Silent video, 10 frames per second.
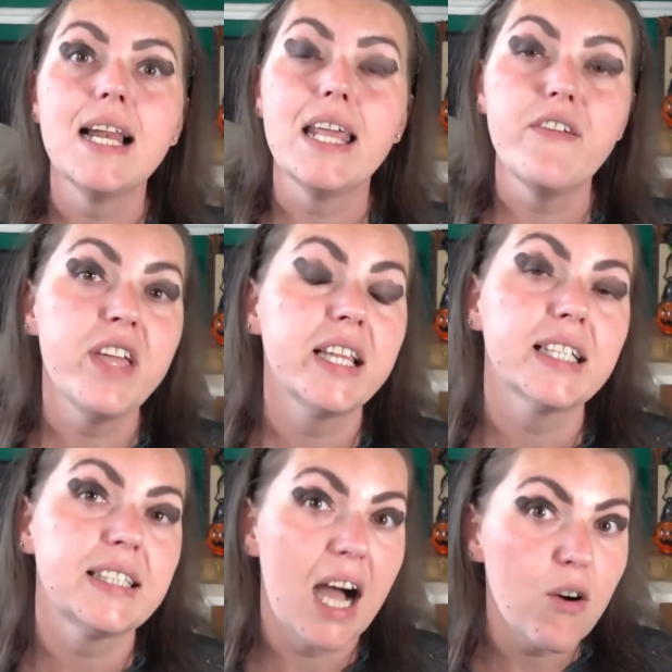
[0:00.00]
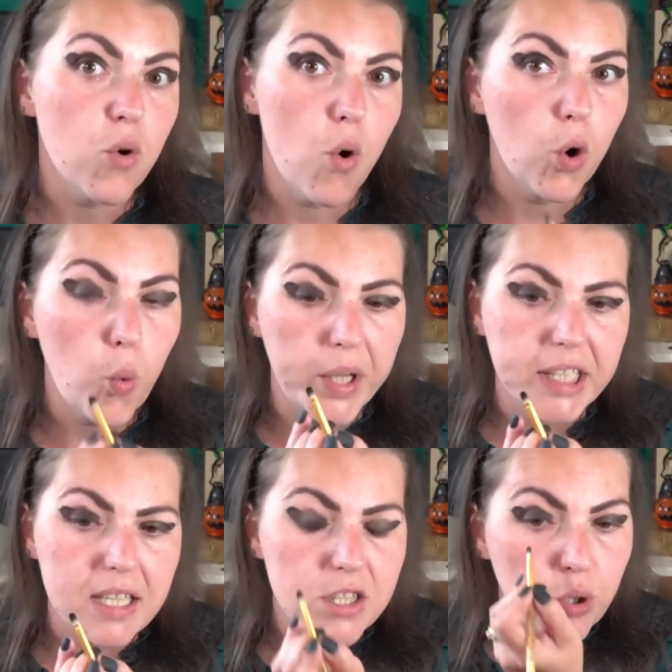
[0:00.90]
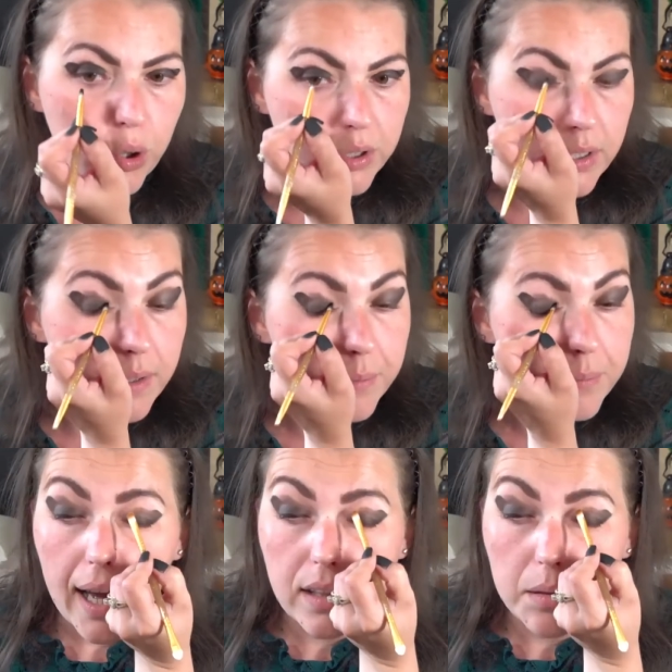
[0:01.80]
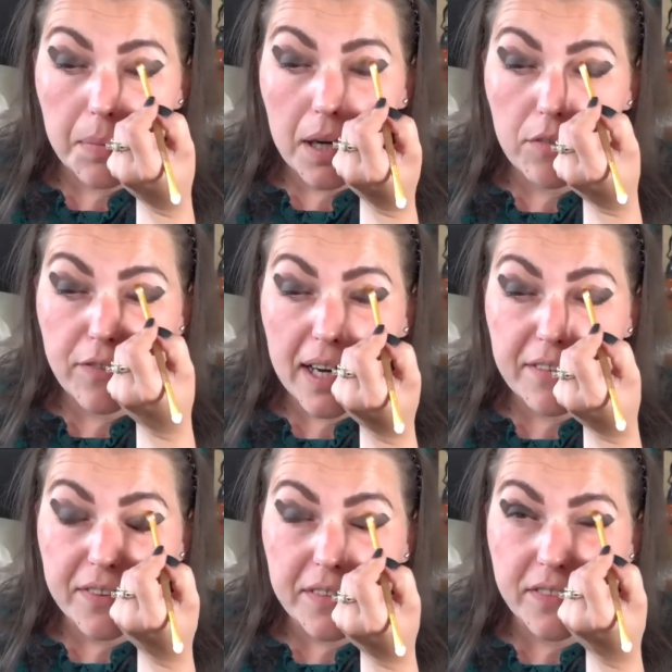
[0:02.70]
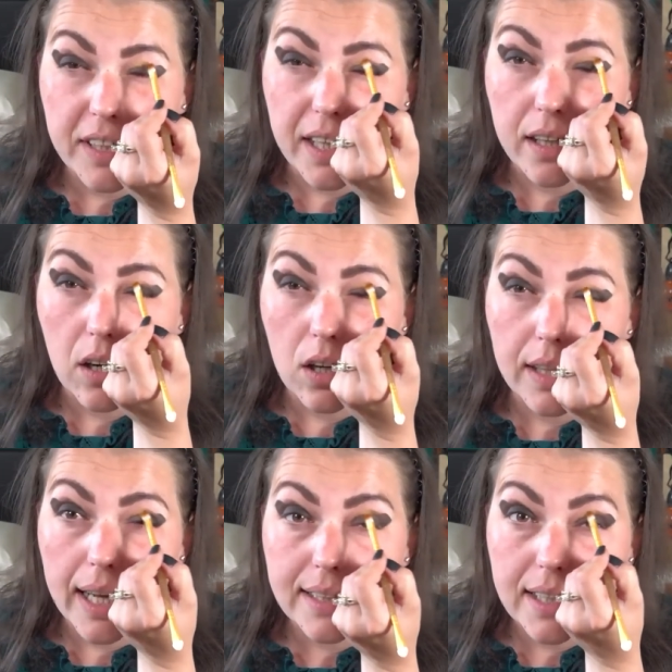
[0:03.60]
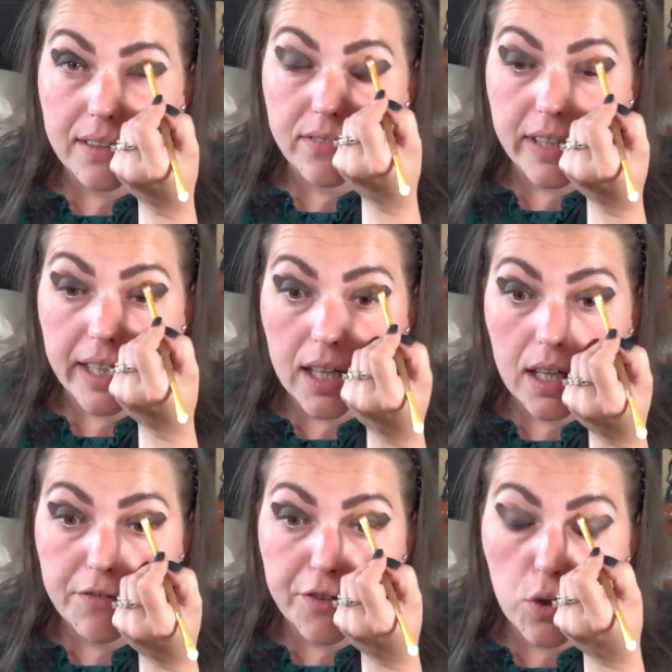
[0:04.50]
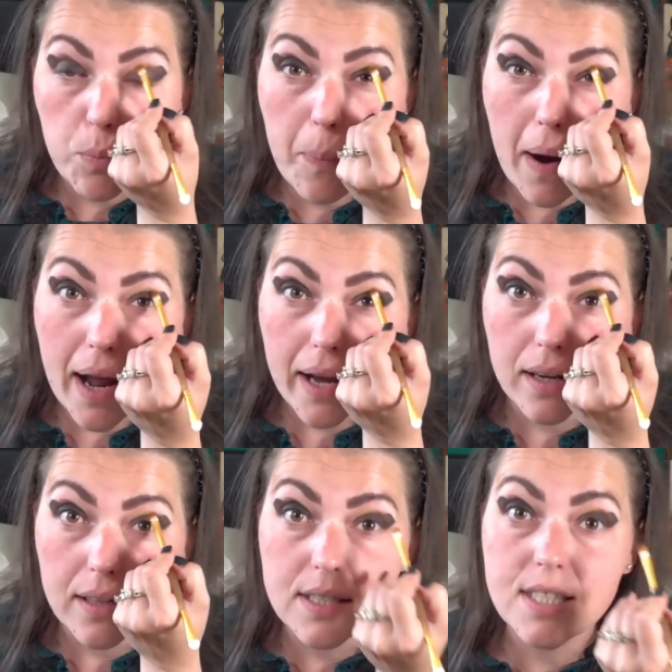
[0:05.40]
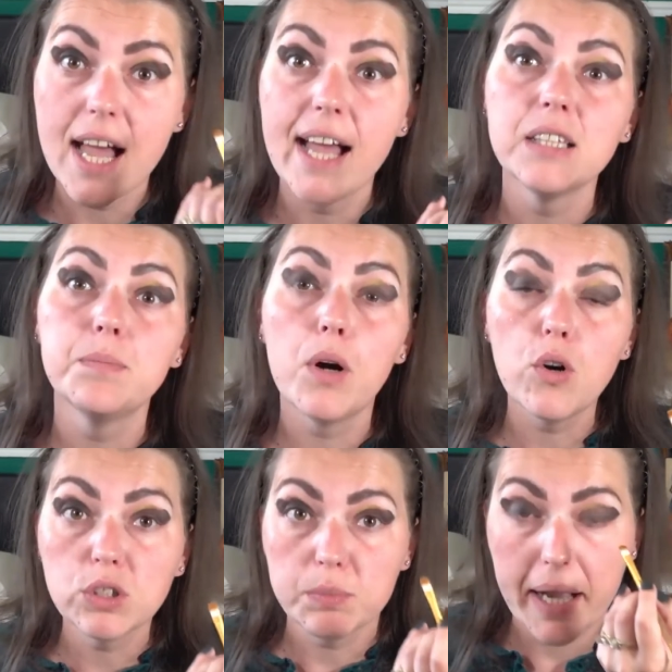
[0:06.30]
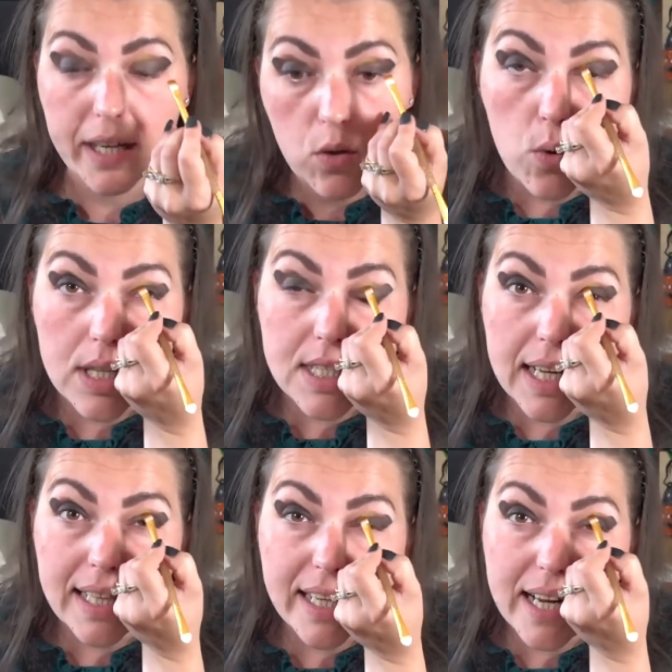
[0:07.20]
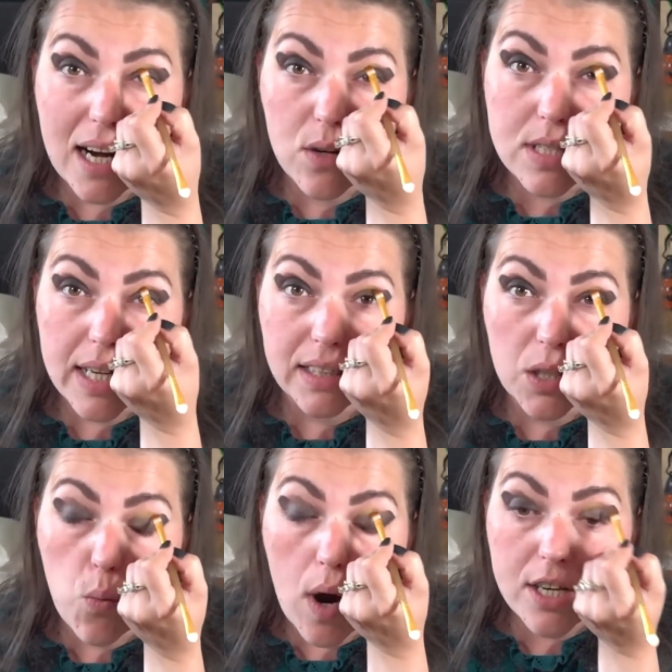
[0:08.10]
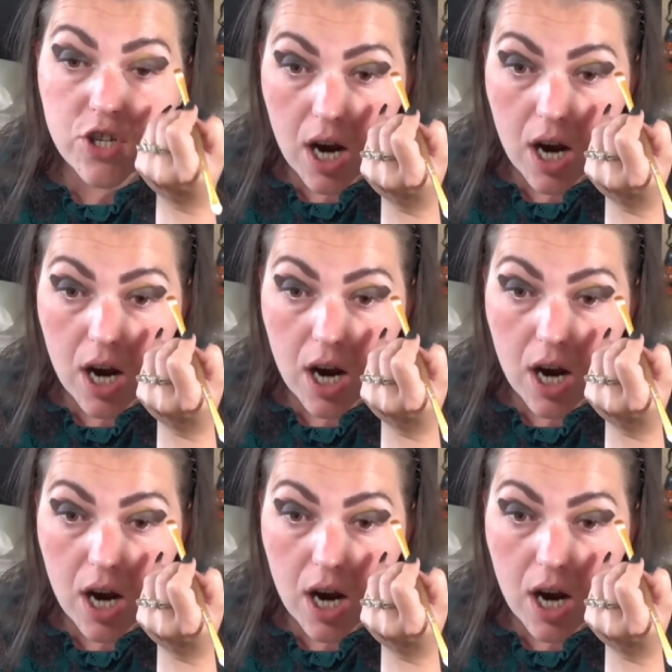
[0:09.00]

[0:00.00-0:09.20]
leaving the town hall with his daughter. At about five fifteen on that evening, a few pilots and boatmen who were standing outside the watch